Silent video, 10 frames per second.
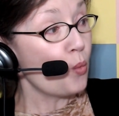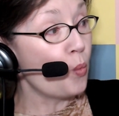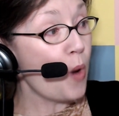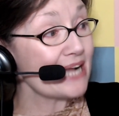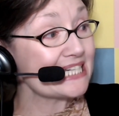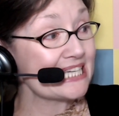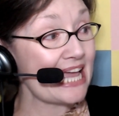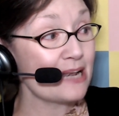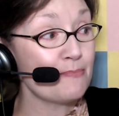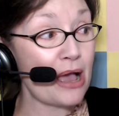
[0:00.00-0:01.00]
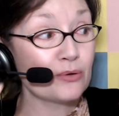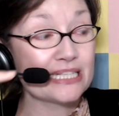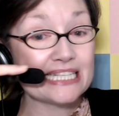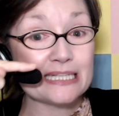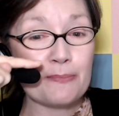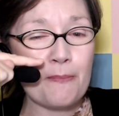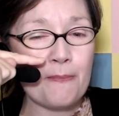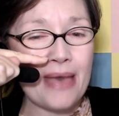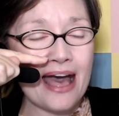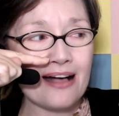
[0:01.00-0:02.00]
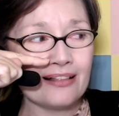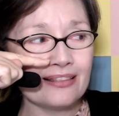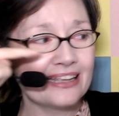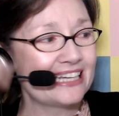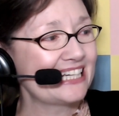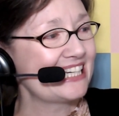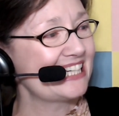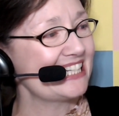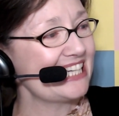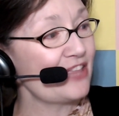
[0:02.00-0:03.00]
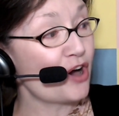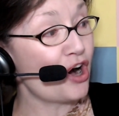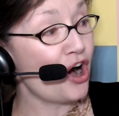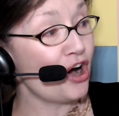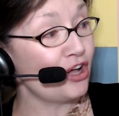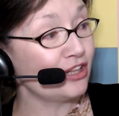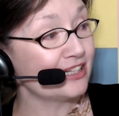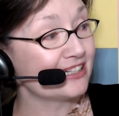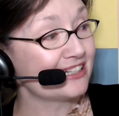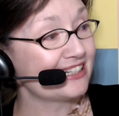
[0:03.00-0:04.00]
What can mouse smell in the hall?